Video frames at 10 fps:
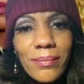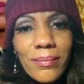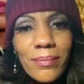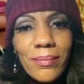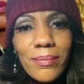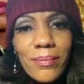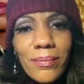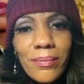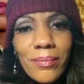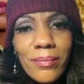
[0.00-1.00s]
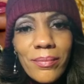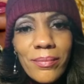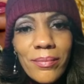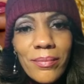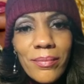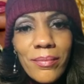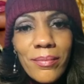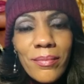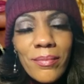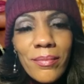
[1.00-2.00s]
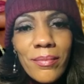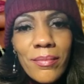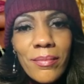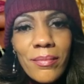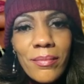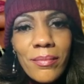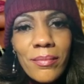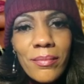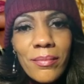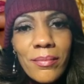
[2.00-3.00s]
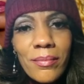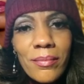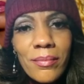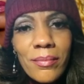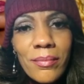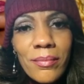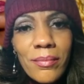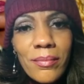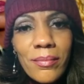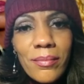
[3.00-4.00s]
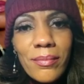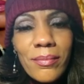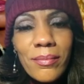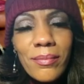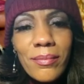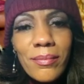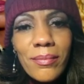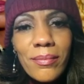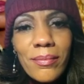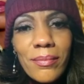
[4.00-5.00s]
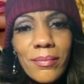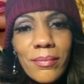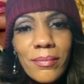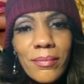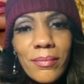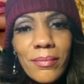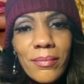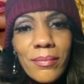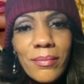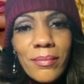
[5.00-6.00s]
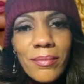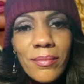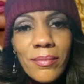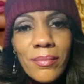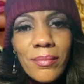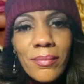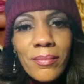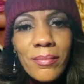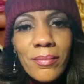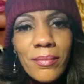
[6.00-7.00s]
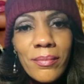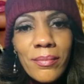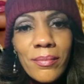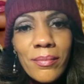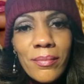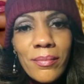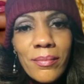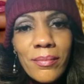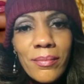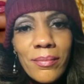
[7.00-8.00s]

The person shown says nothing.